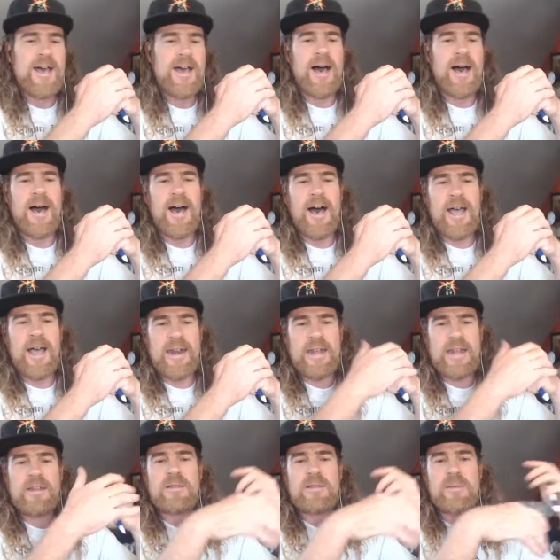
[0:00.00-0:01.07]
Uh, and I
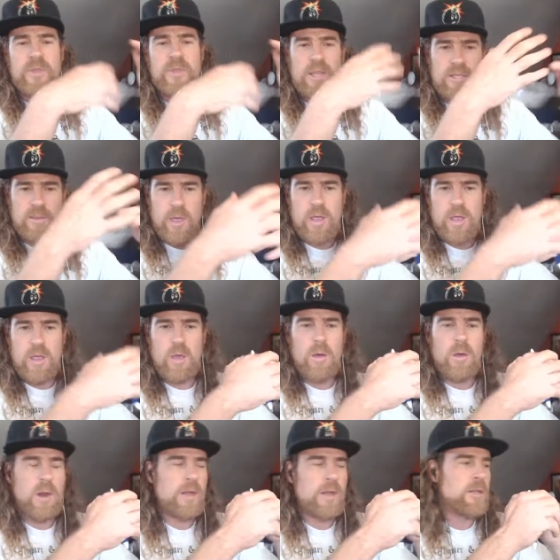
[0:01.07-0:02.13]
did some things on my
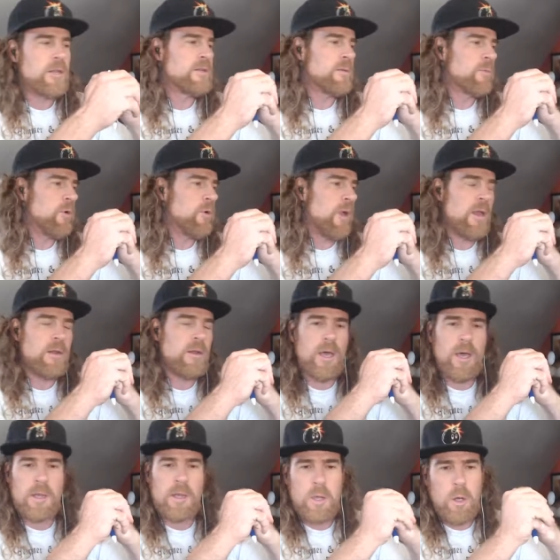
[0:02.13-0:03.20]
own. I did some great
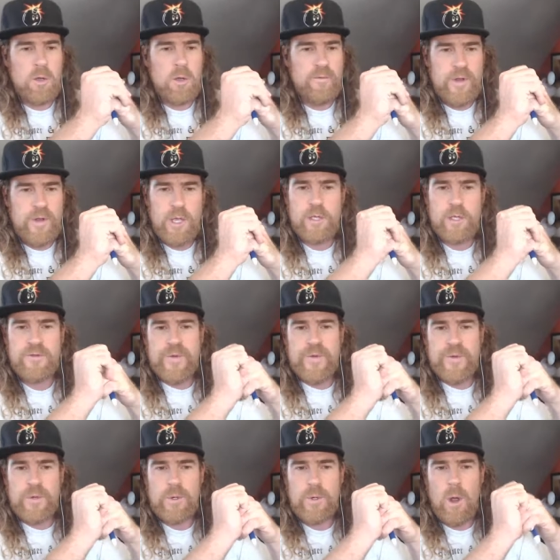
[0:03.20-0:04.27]
uh, local videos
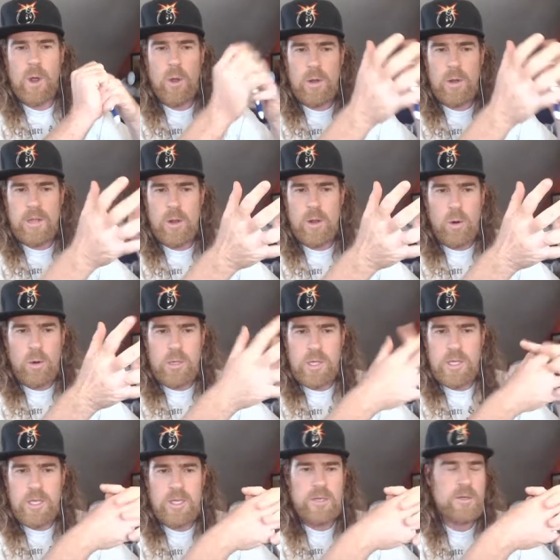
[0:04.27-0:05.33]
for o in
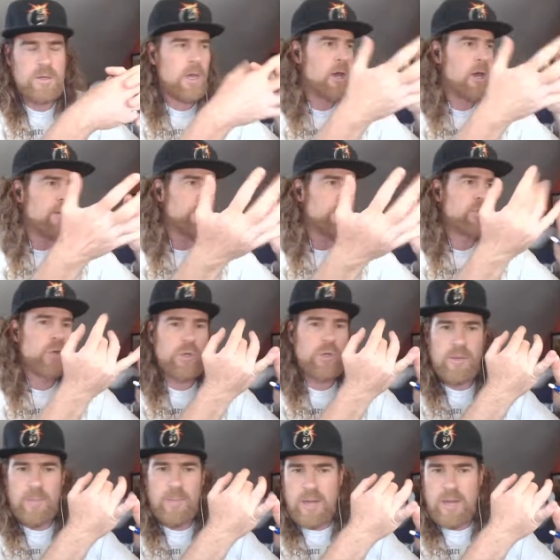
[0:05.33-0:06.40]
Oakland, uh, for Soja
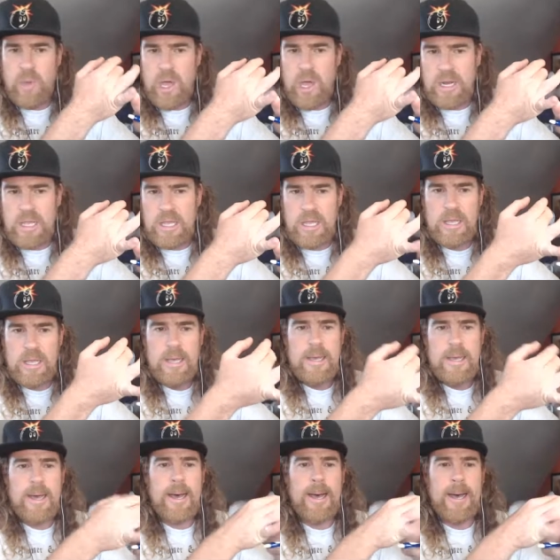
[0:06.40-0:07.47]
Mind Body.
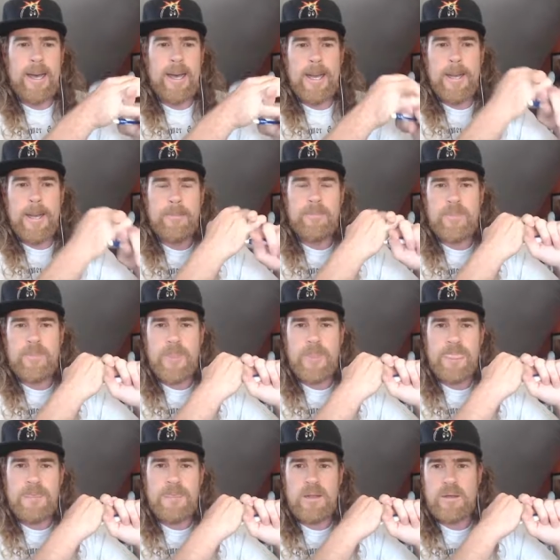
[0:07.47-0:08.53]
Um,
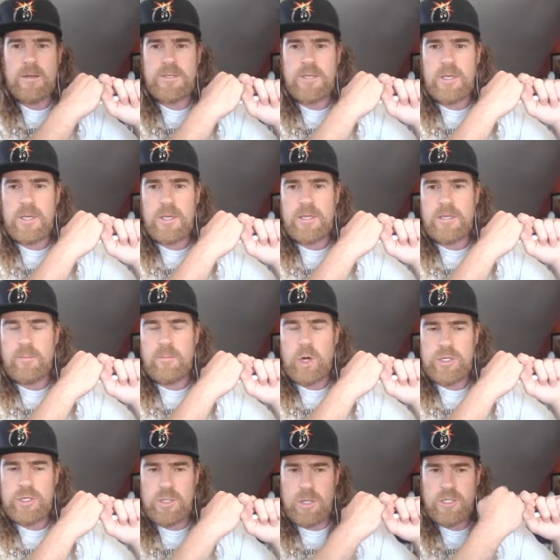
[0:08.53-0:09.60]
You know, it's a it's a
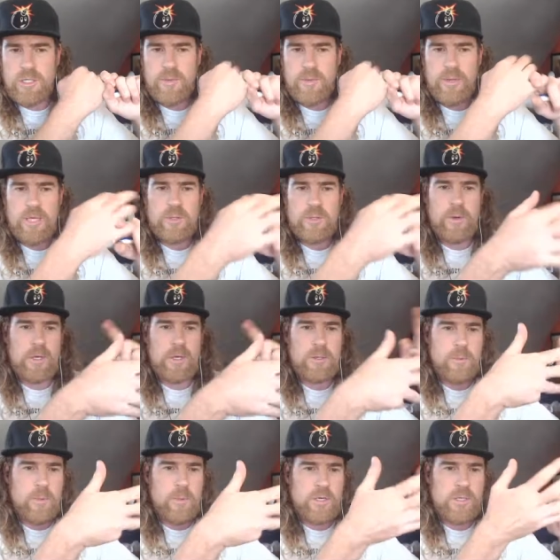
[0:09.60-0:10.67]
martial arts place where you can
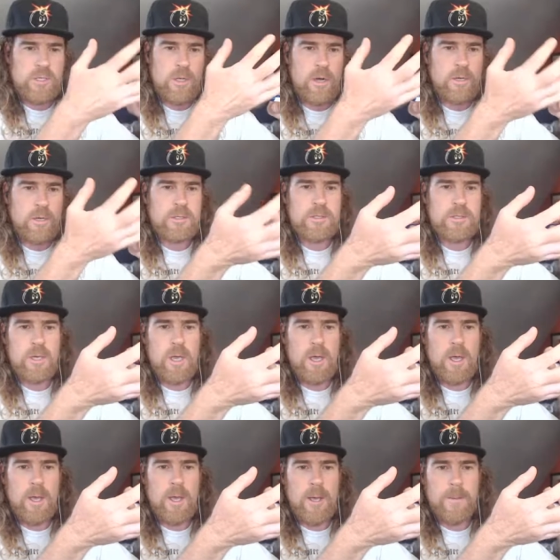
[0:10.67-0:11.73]
learn martial arts,
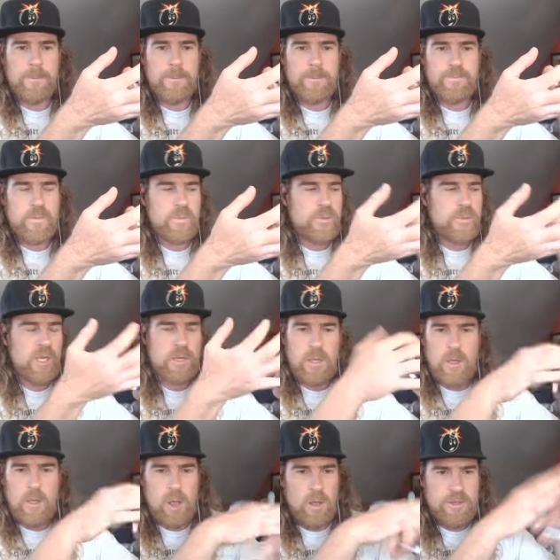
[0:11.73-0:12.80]
um, t
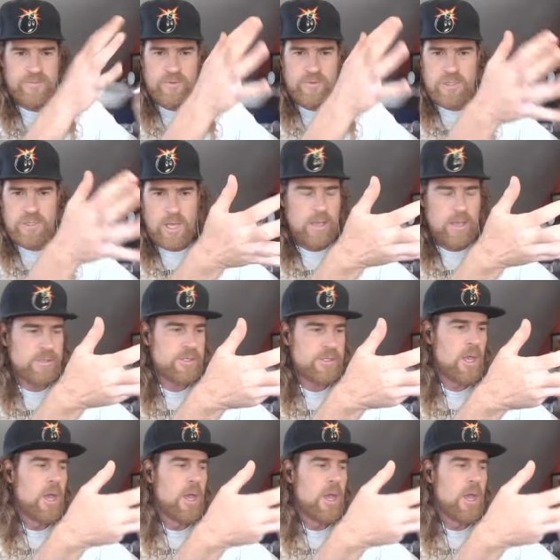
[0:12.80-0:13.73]
all different styles.